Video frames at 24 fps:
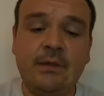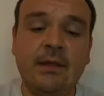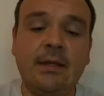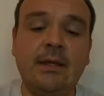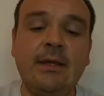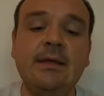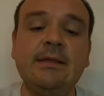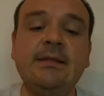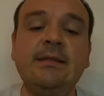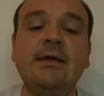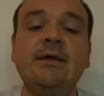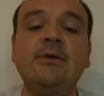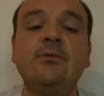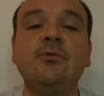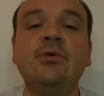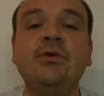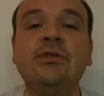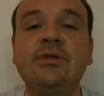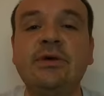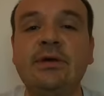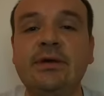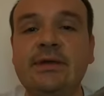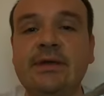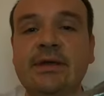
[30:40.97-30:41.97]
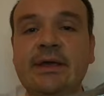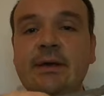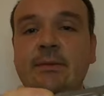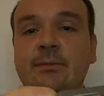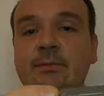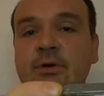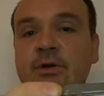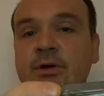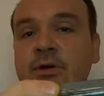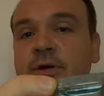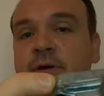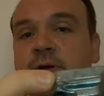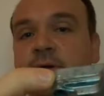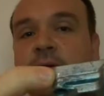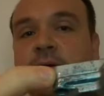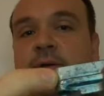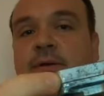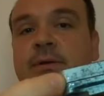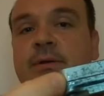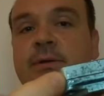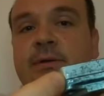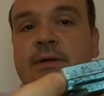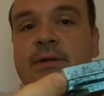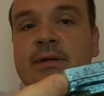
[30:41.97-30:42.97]
and then with a hammer
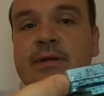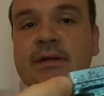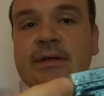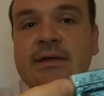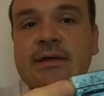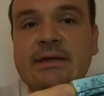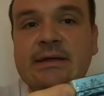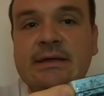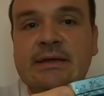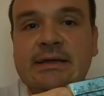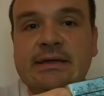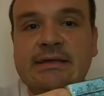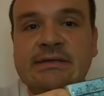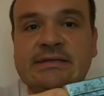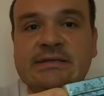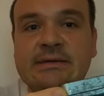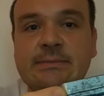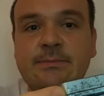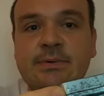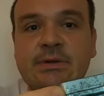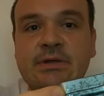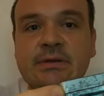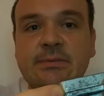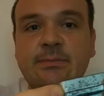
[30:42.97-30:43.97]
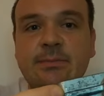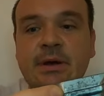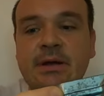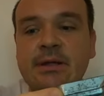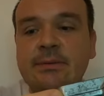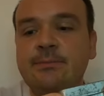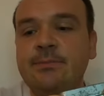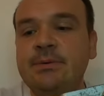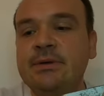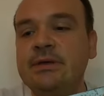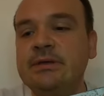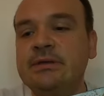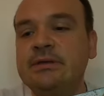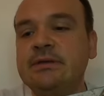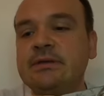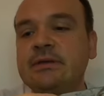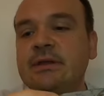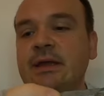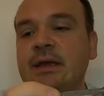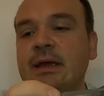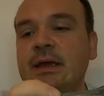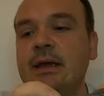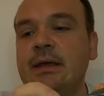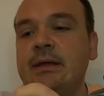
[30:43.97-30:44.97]
easy bit by bit
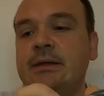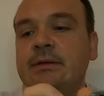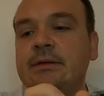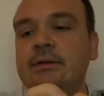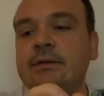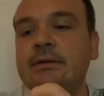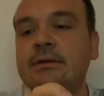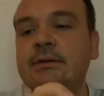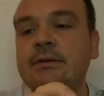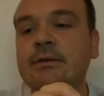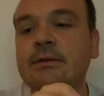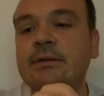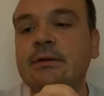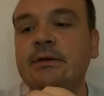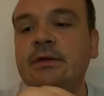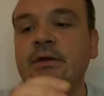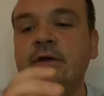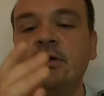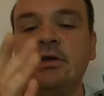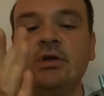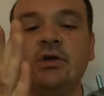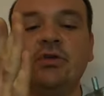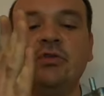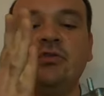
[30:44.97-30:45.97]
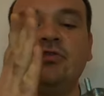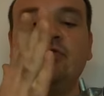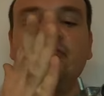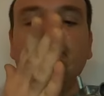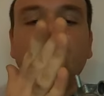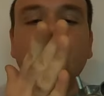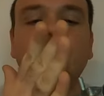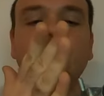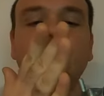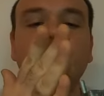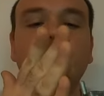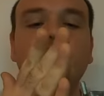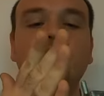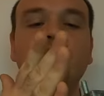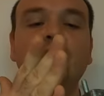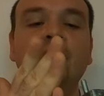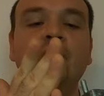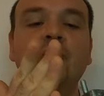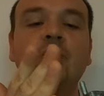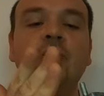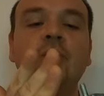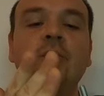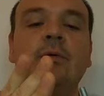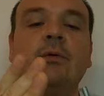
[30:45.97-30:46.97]
and
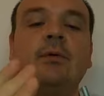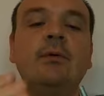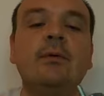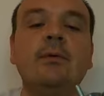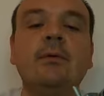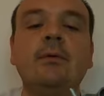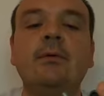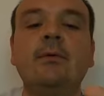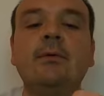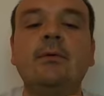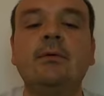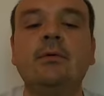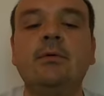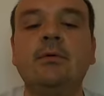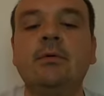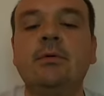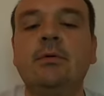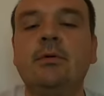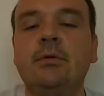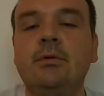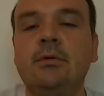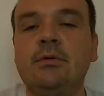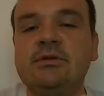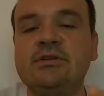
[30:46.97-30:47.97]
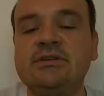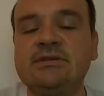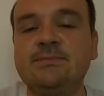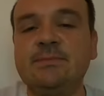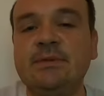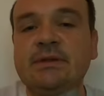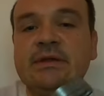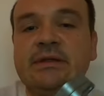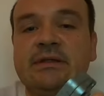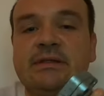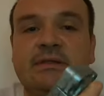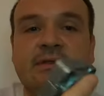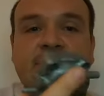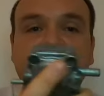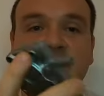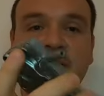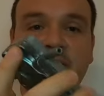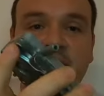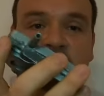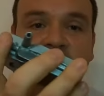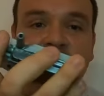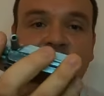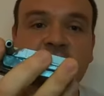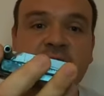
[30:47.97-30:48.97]
to split
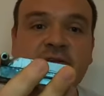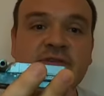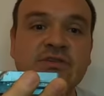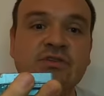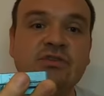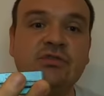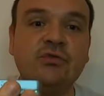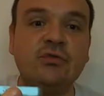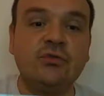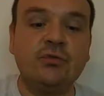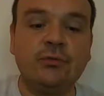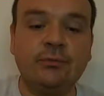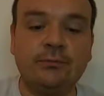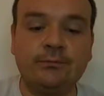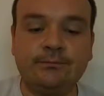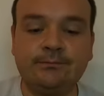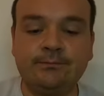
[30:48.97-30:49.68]
these two.